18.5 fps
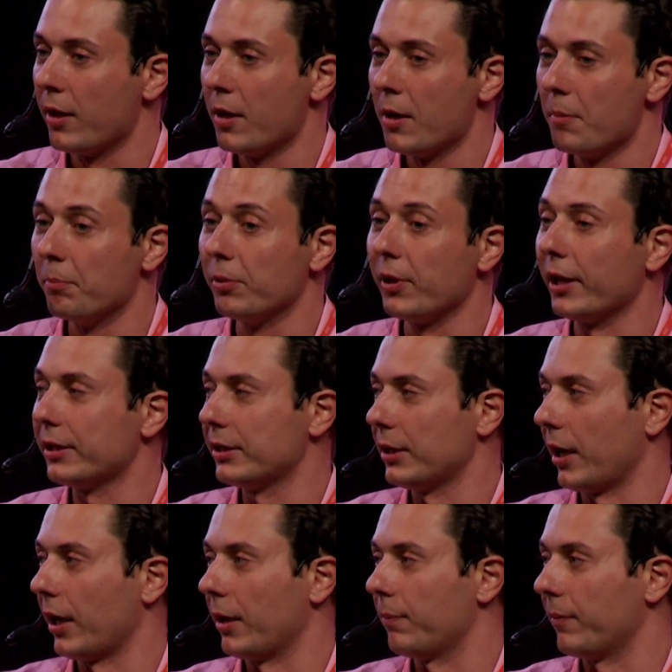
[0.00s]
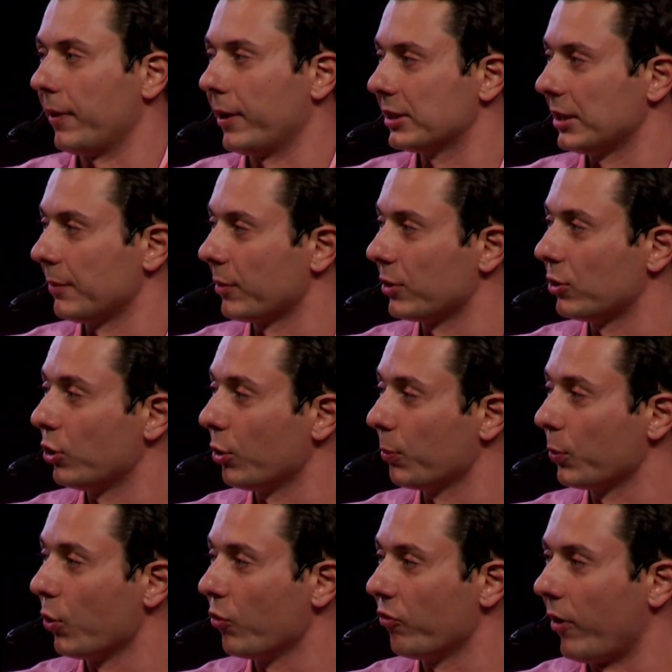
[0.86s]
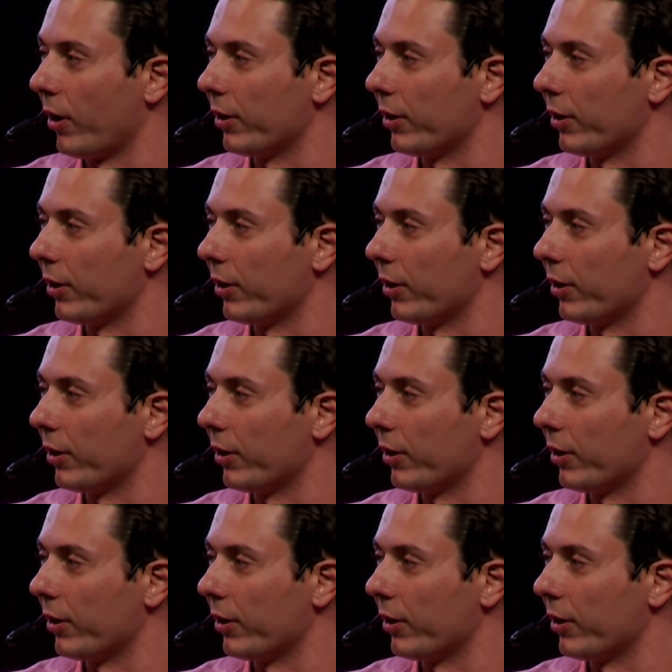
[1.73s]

blood type as something to your profile.